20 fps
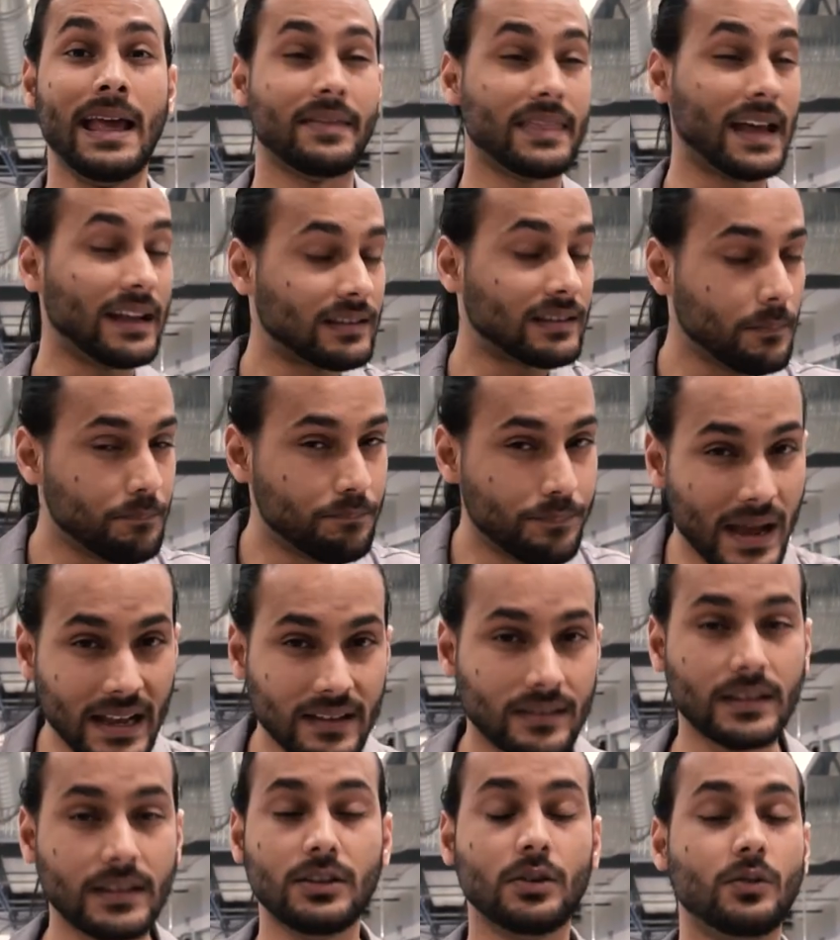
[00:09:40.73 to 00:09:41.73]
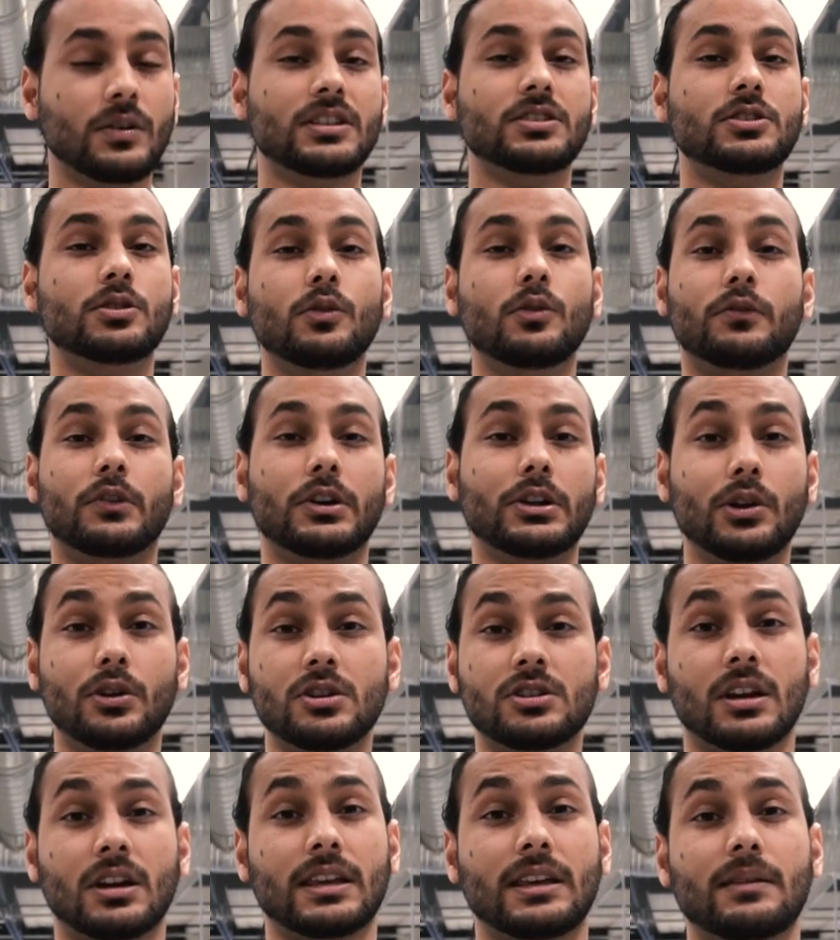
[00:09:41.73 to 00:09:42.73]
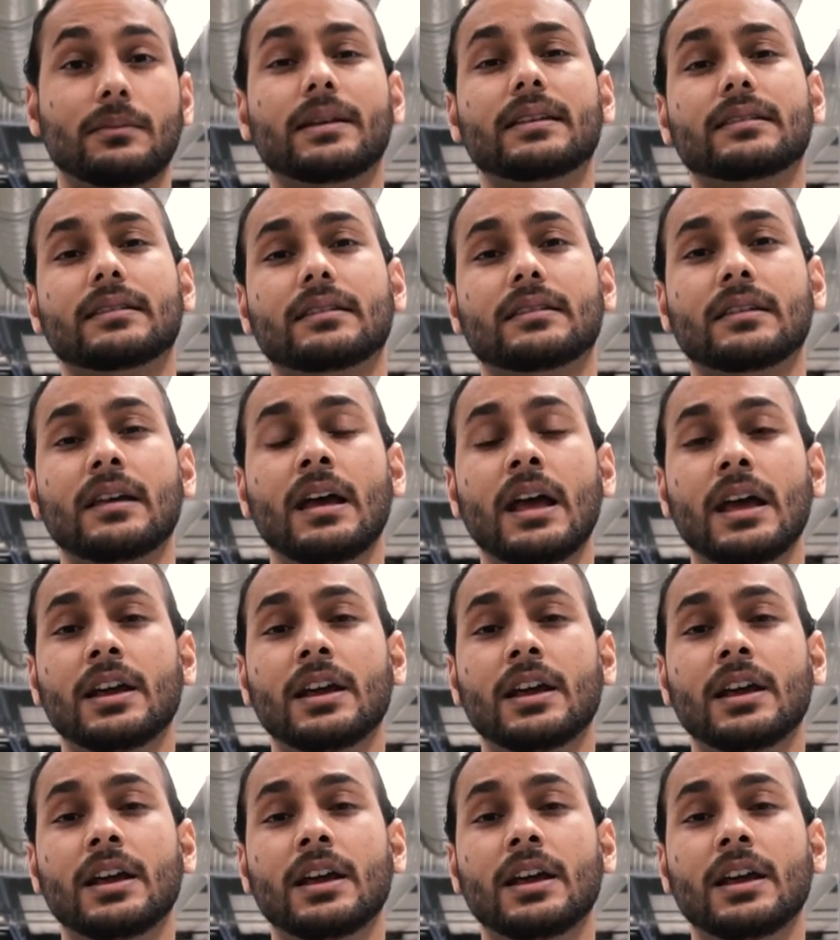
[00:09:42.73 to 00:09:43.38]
That's the best thing you can do for your trucking business.